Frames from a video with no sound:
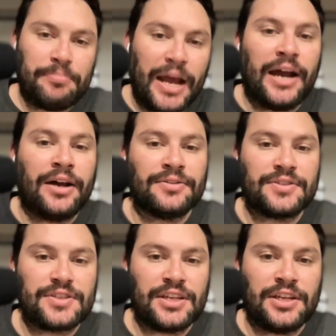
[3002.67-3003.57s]
and
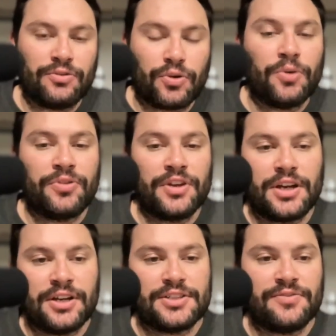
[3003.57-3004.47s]
bounds in growth in
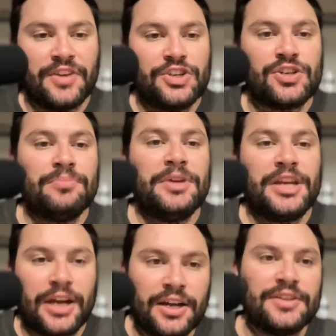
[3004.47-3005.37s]
conservation
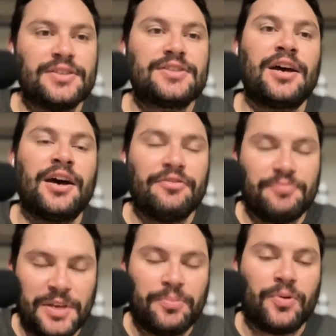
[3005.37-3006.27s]
because
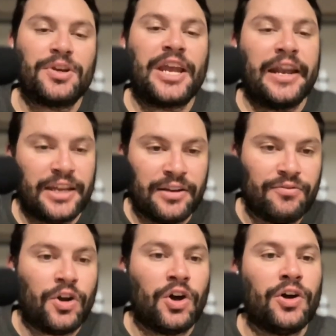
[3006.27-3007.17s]
of people getting
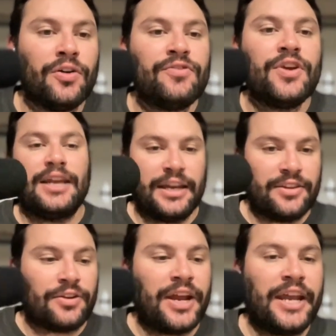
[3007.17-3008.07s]
involved,
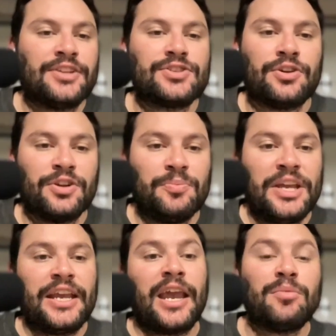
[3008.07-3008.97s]
getting their hands dirty,
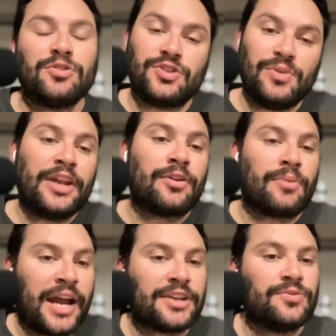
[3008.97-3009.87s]
being able to
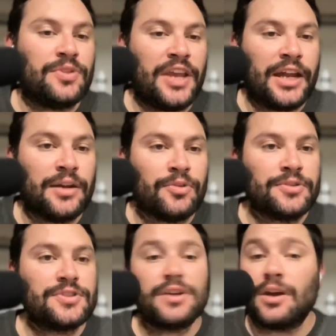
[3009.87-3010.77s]
interact with the
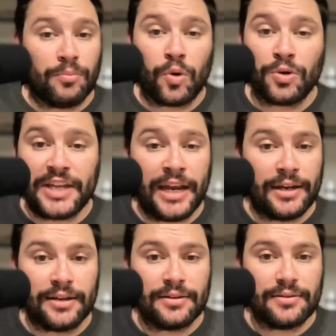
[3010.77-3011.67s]
animals, more
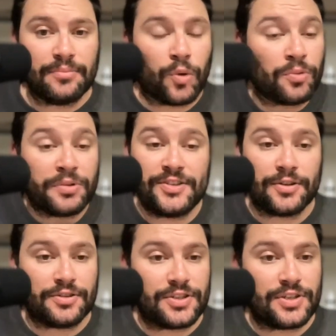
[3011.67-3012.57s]
data. more
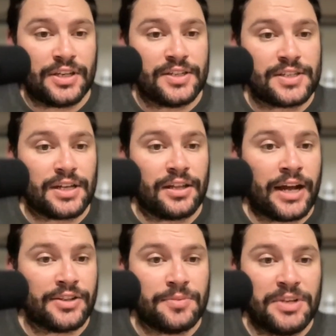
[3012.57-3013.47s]
research is
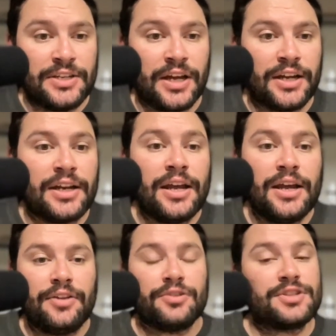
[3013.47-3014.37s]
allowed to be done.
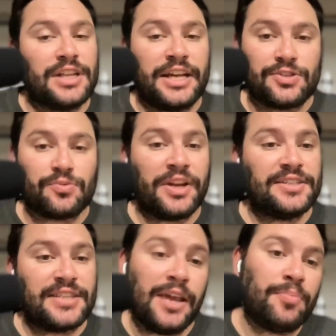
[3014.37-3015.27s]
There's less
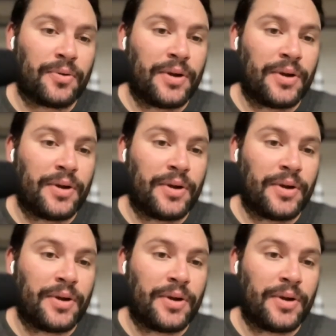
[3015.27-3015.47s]
red tape